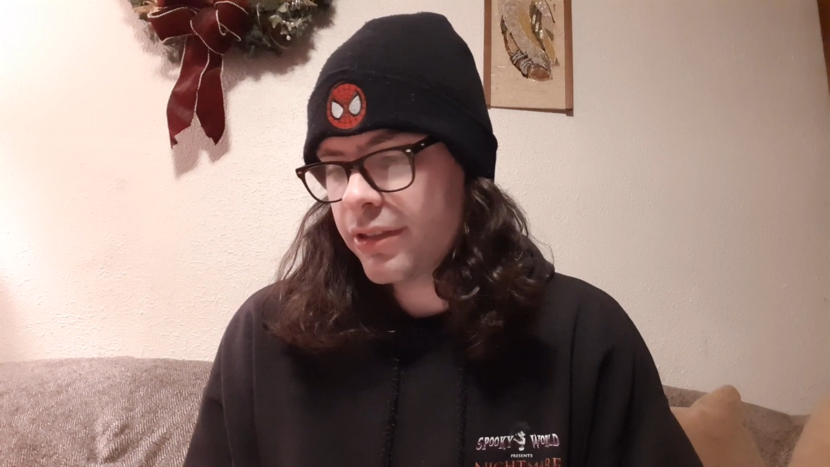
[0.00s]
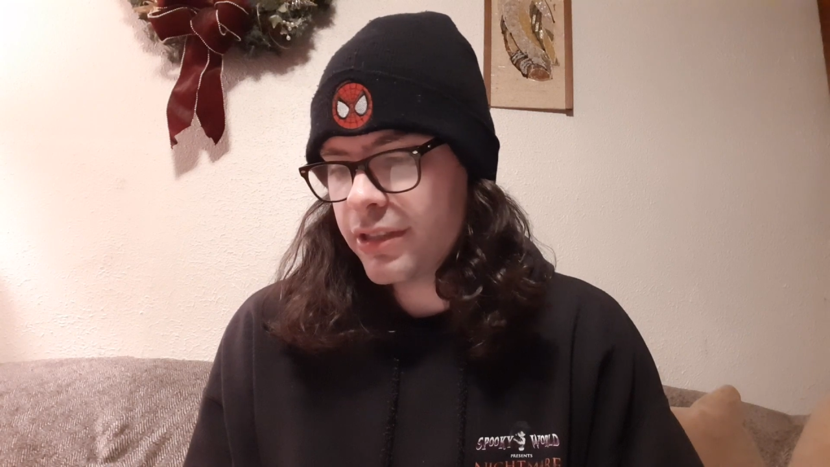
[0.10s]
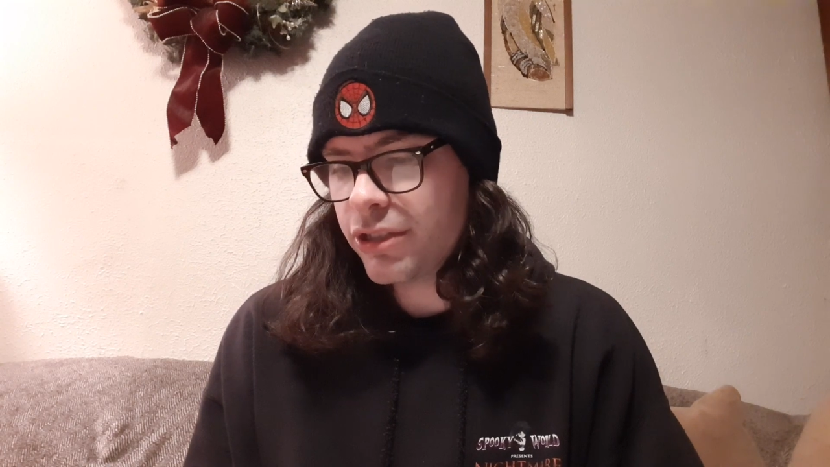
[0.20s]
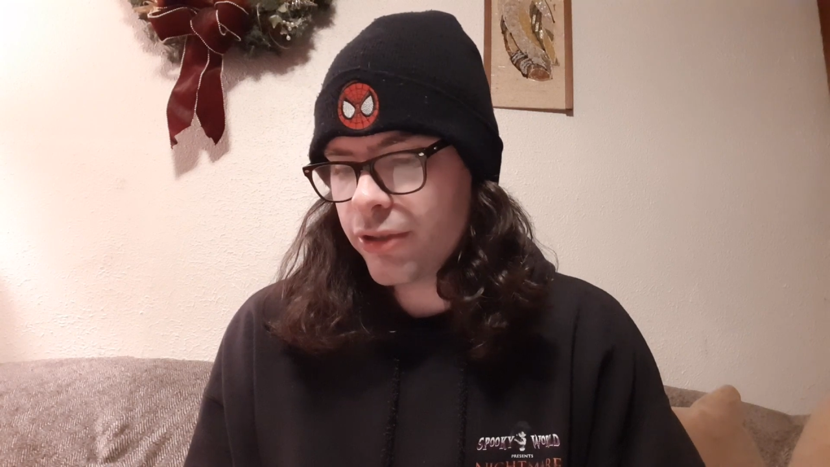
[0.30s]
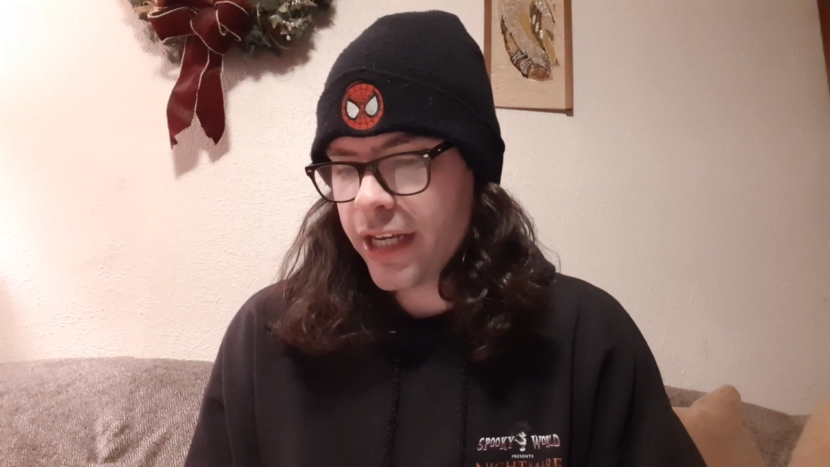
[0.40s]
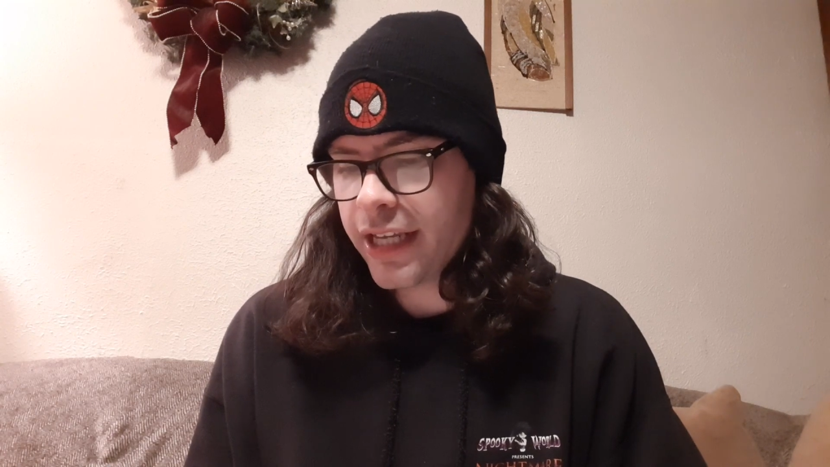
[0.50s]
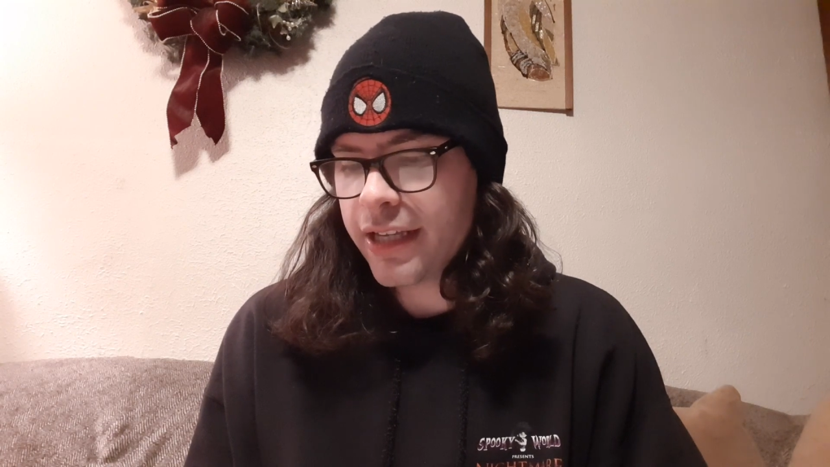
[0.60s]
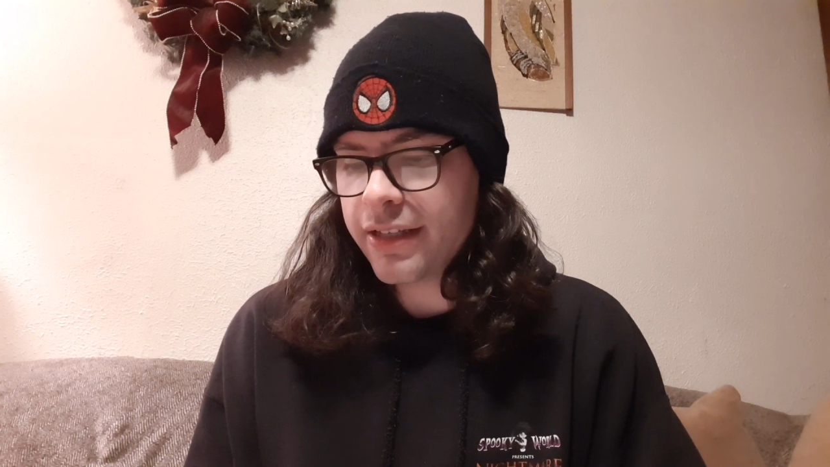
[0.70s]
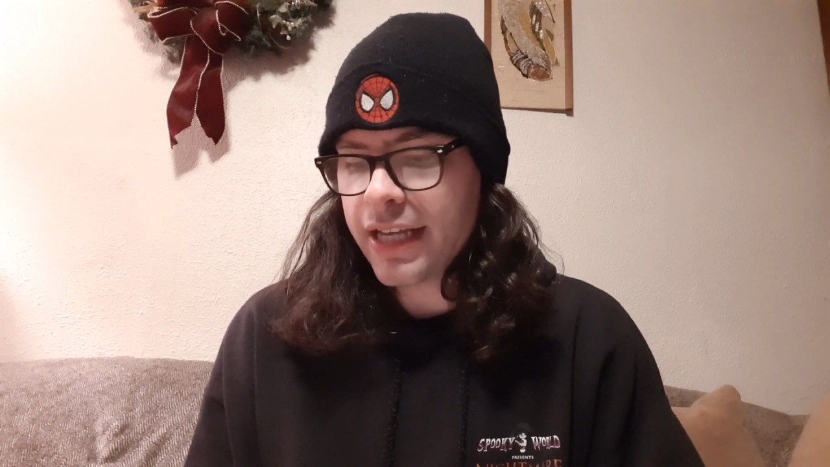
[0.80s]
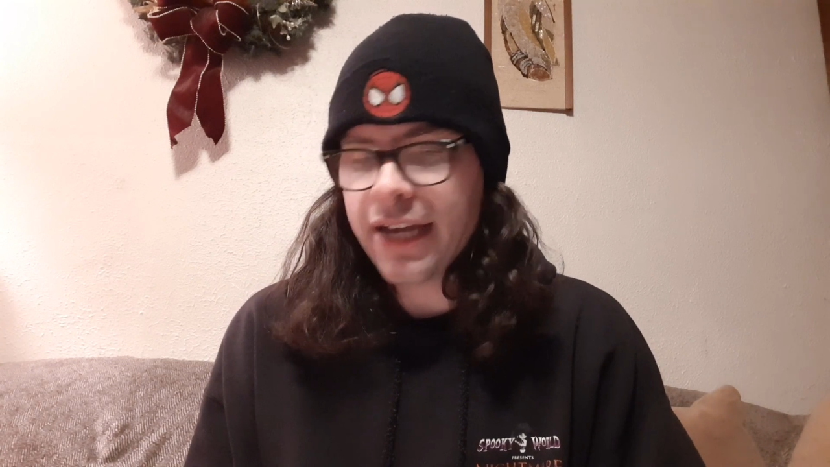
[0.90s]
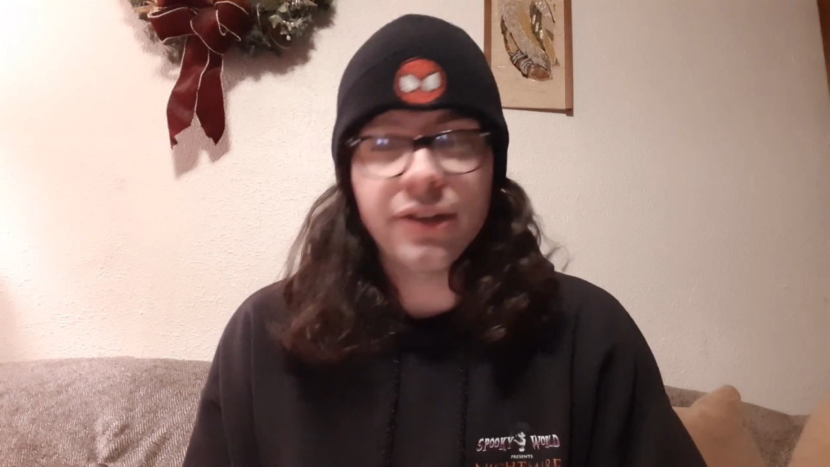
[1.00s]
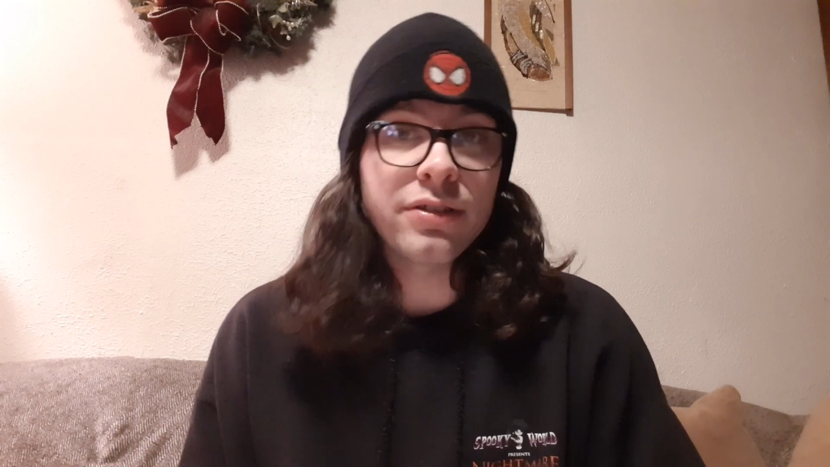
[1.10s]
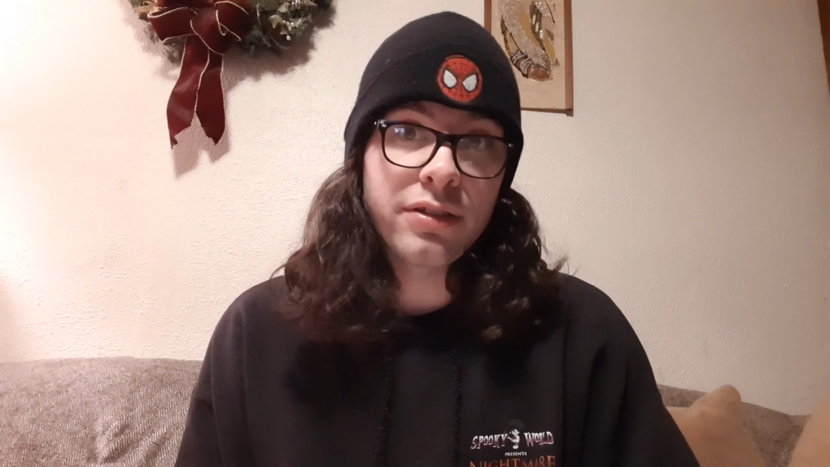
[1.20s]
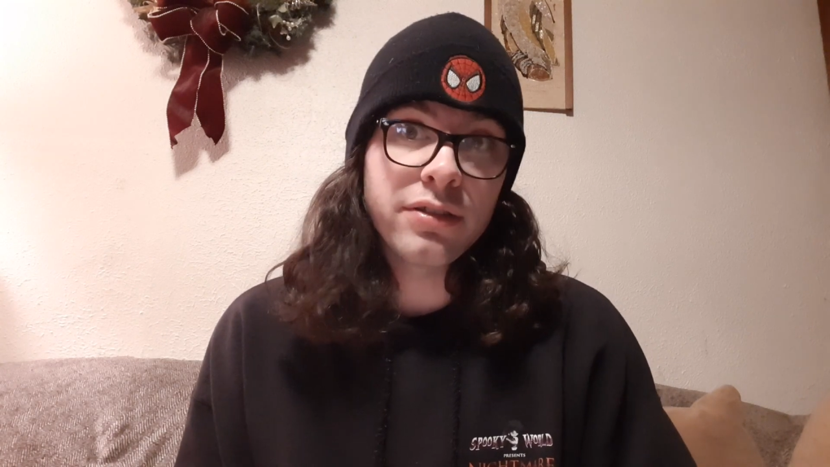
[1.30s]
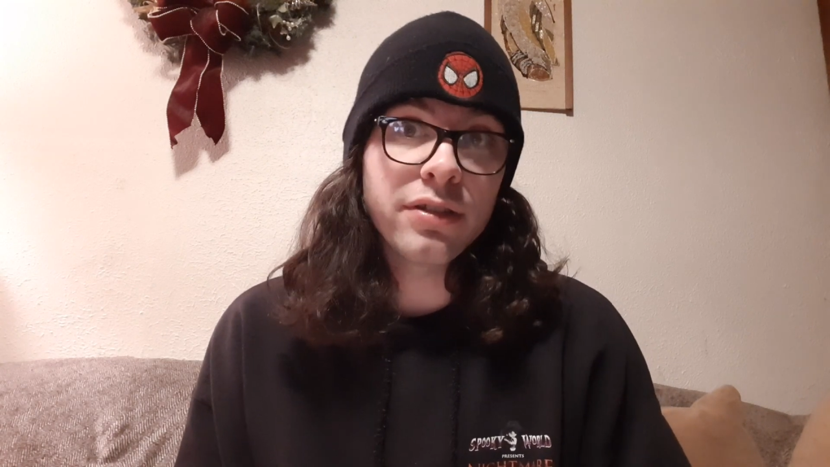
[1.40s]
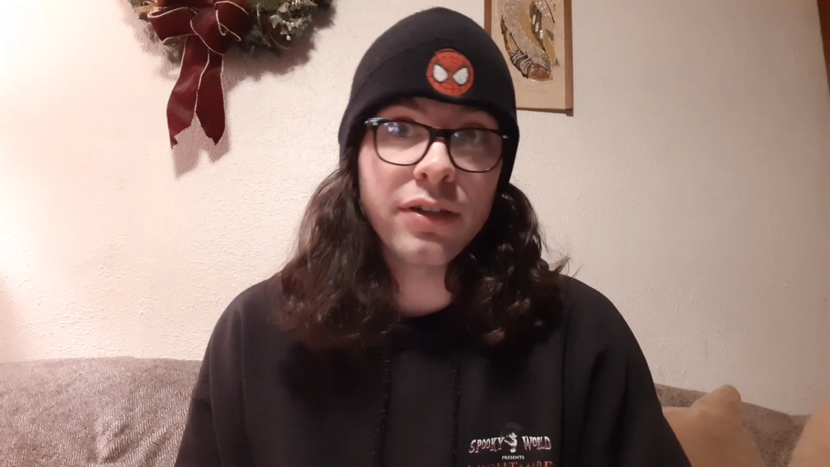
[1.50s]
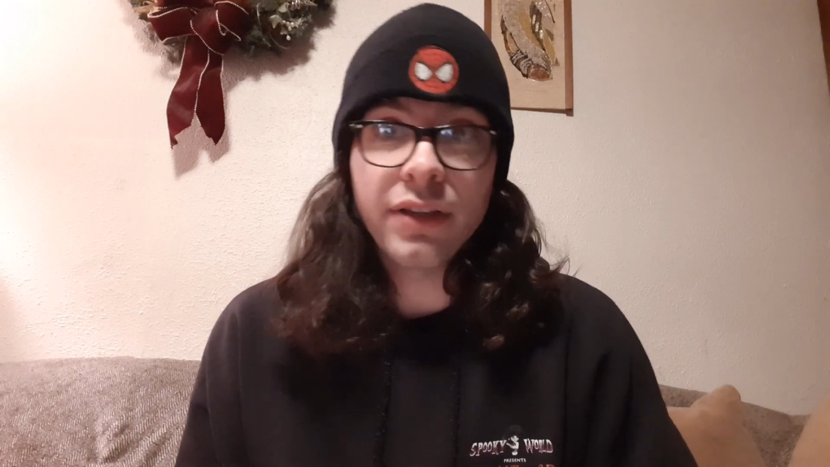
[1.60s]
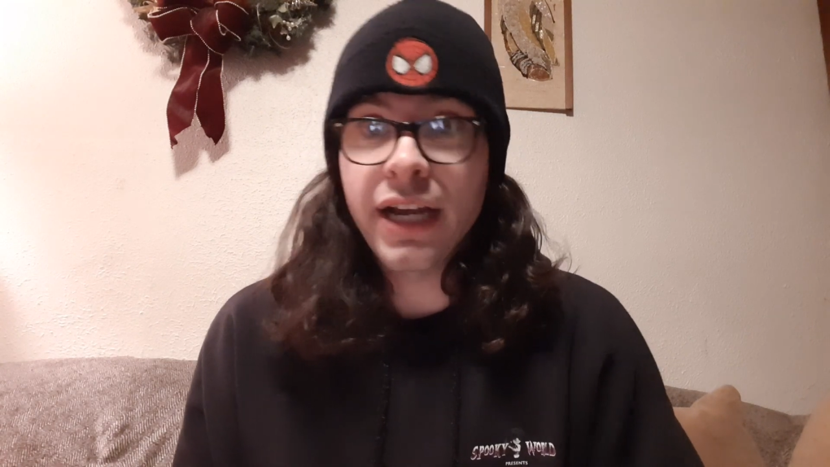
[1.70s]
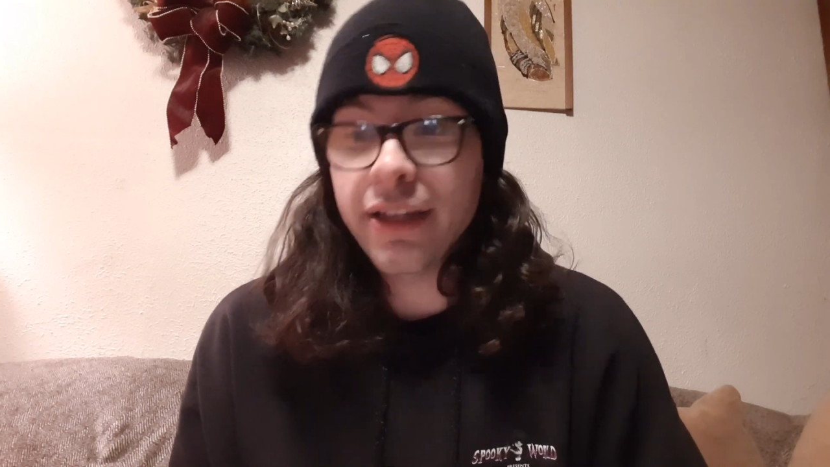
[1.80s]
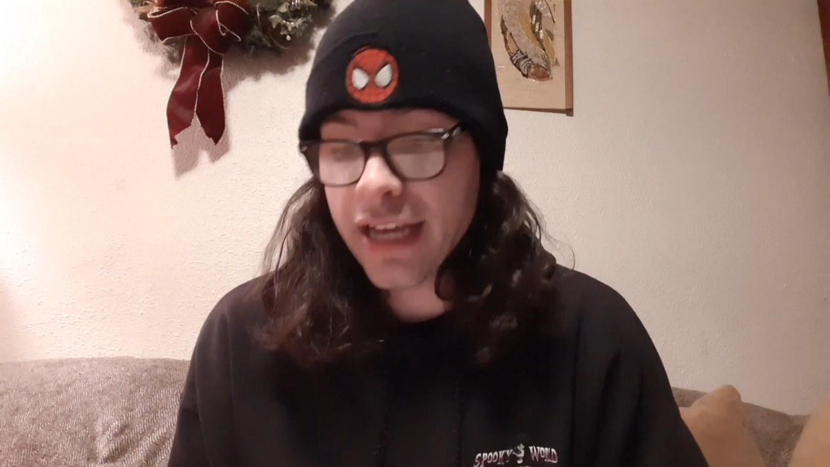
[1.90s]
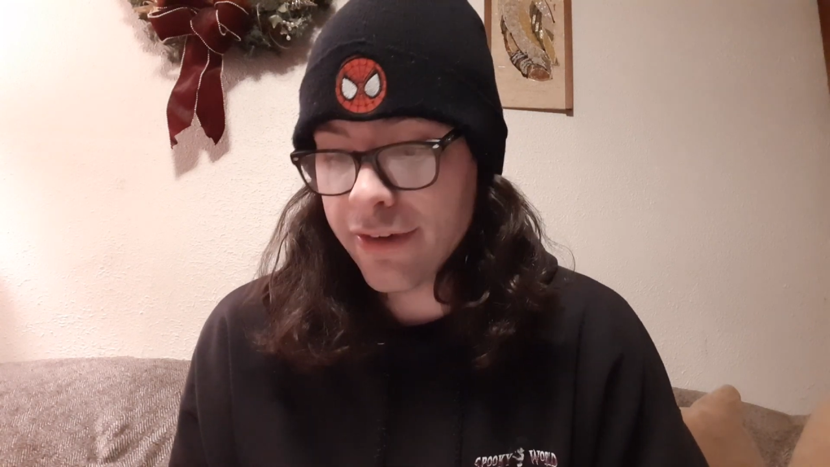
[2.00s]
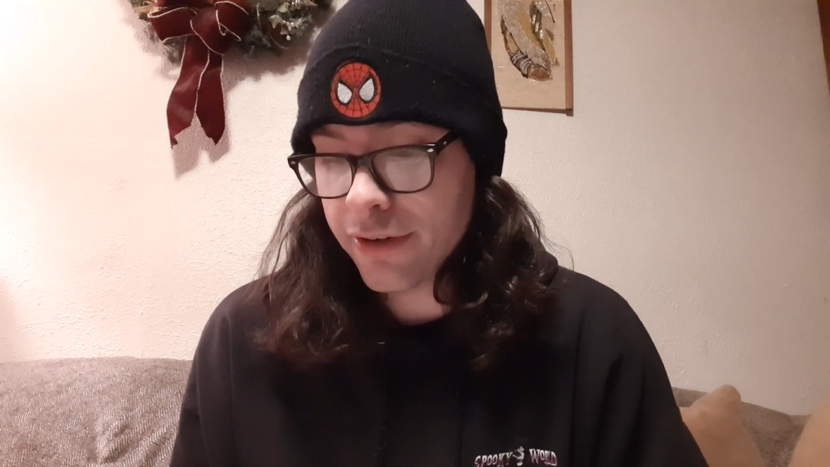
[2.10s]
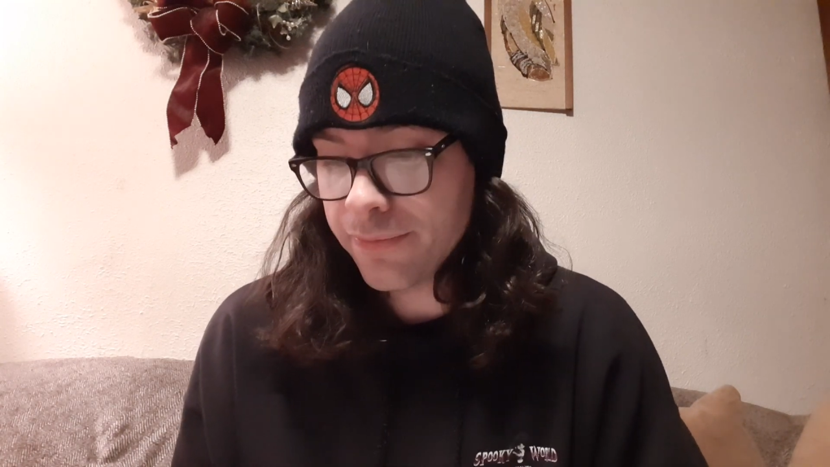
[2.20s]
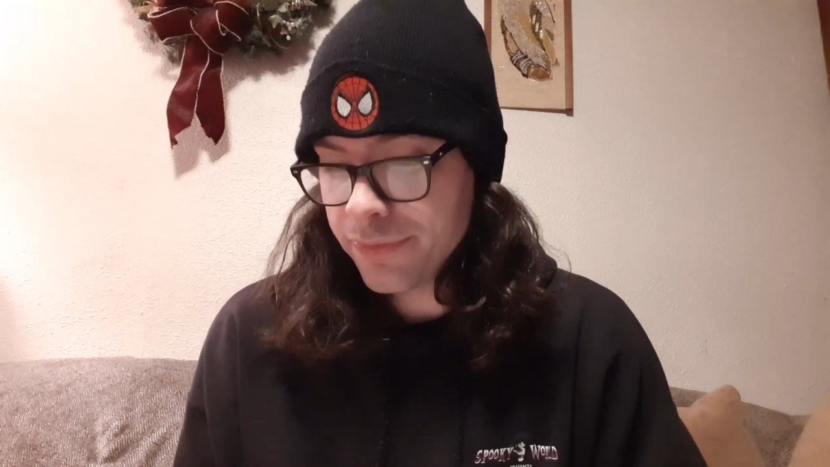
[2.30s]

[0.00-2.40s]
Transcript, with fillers: Detroit and Dallas. So out of that one,